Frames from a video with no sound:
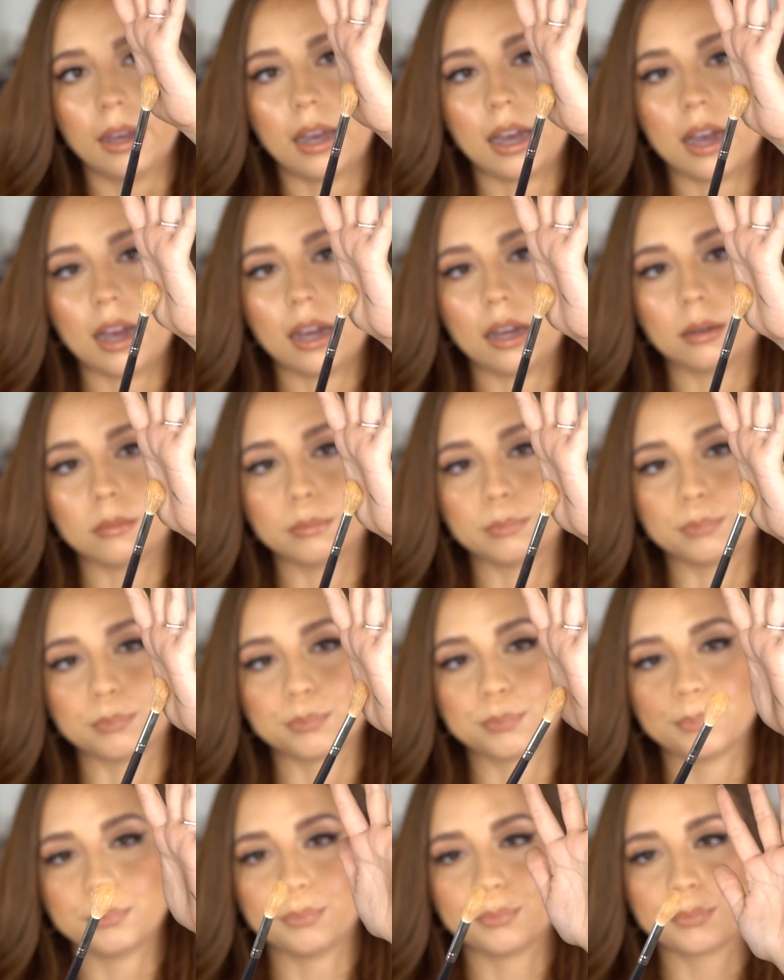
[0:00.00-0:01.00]
I
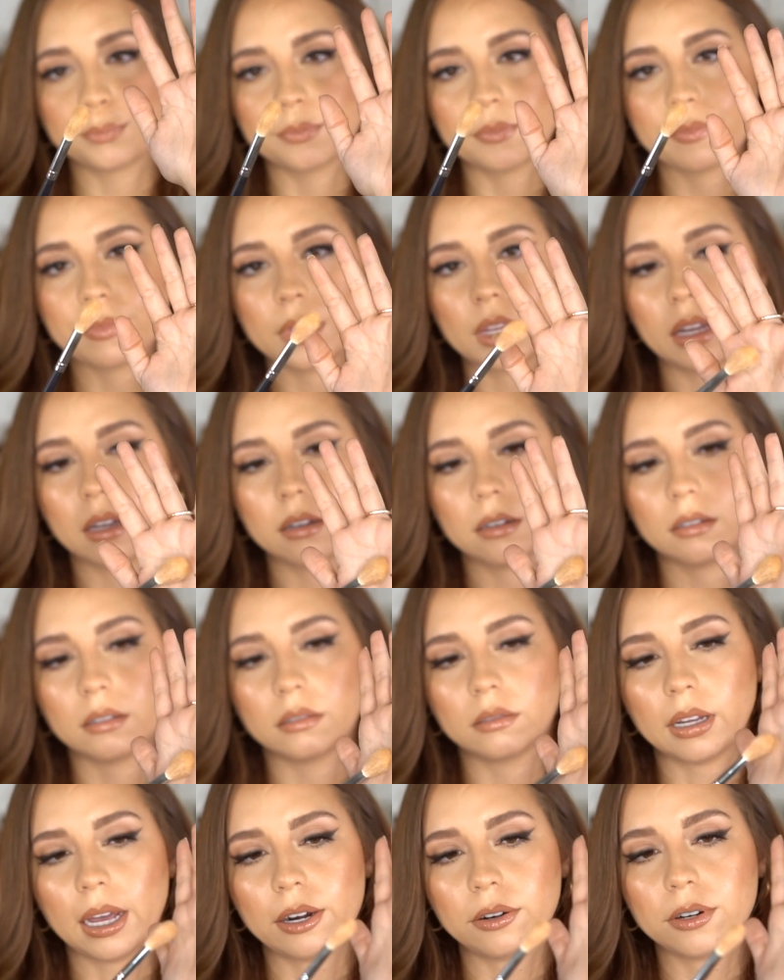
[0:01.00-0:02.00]

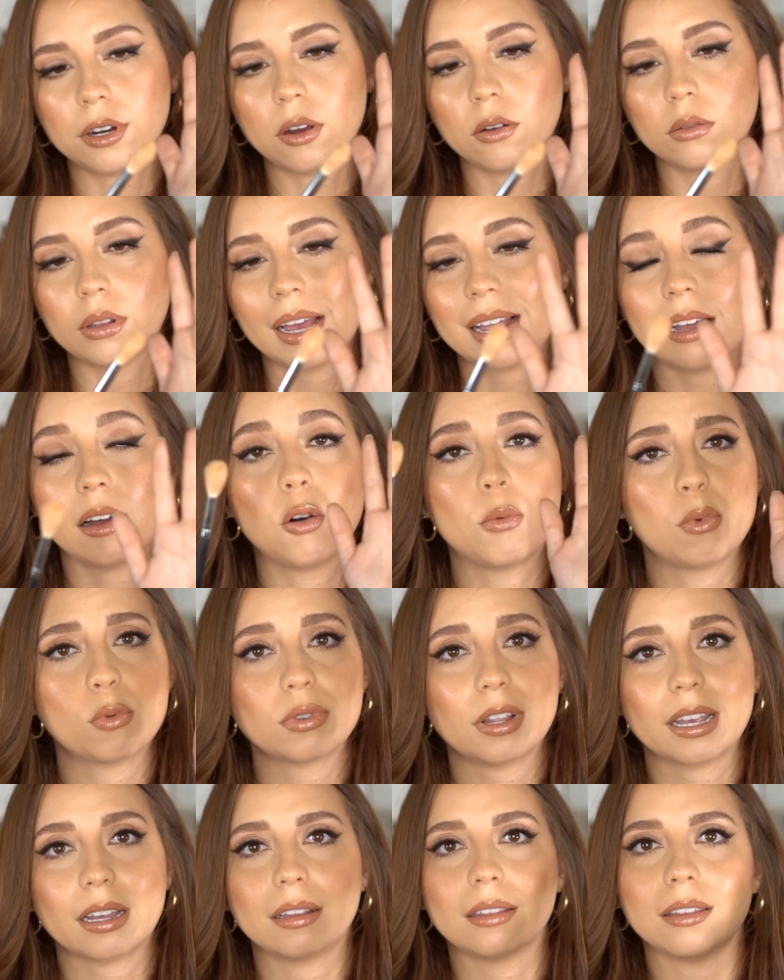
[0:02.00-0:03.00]
don't know, like almost
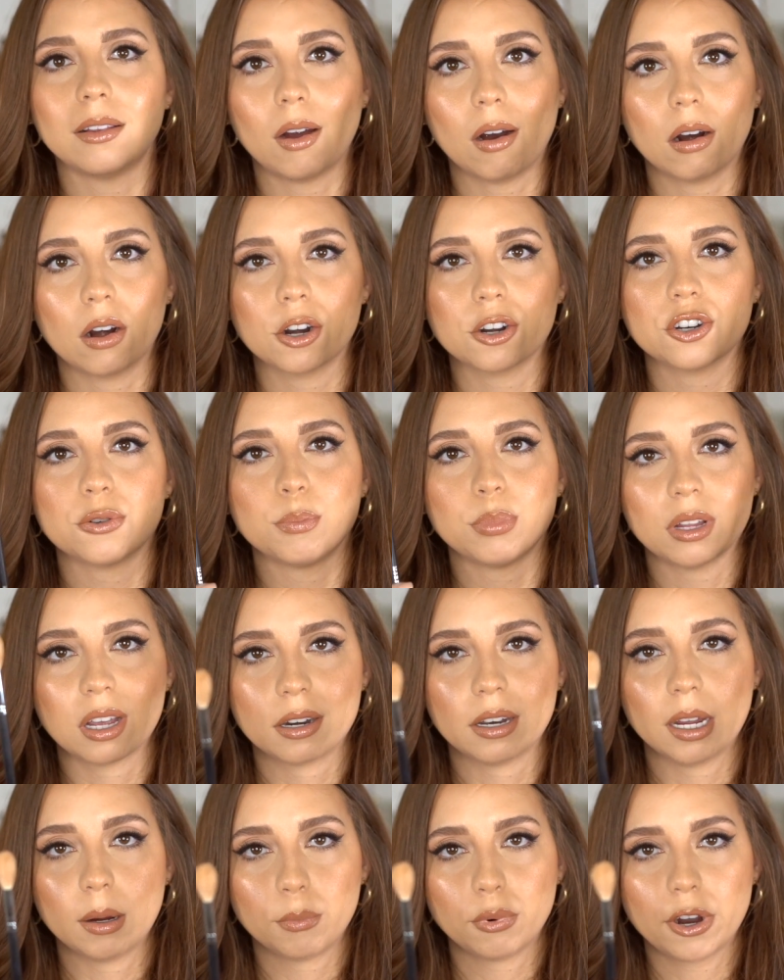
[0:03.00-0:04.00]
like a large
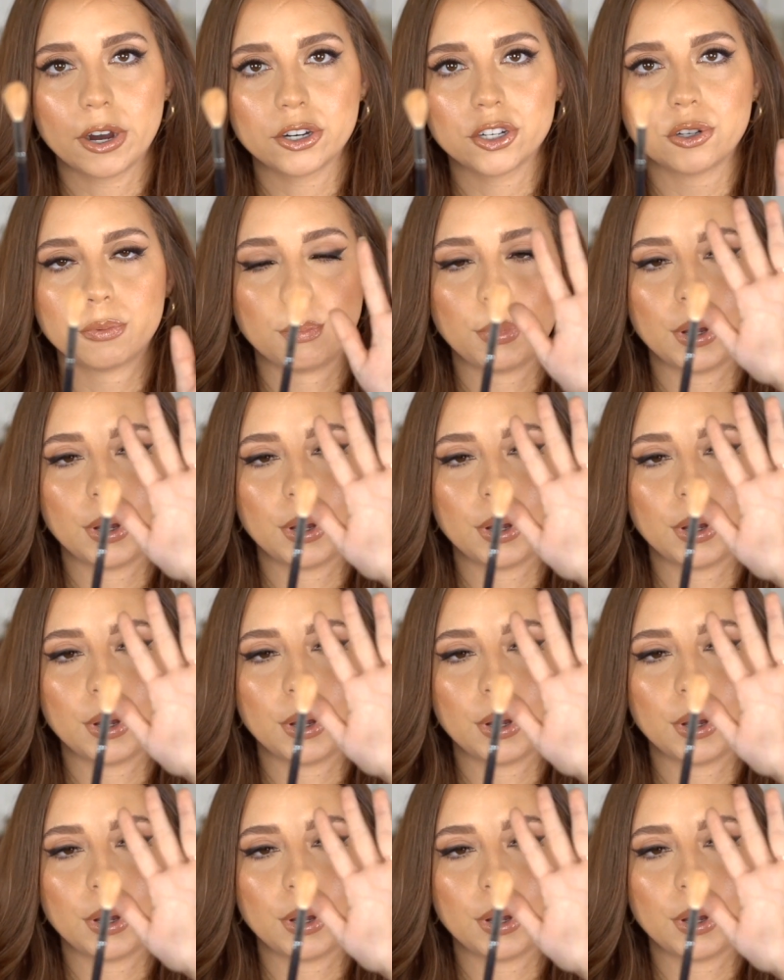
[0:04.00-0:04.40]
blending brush,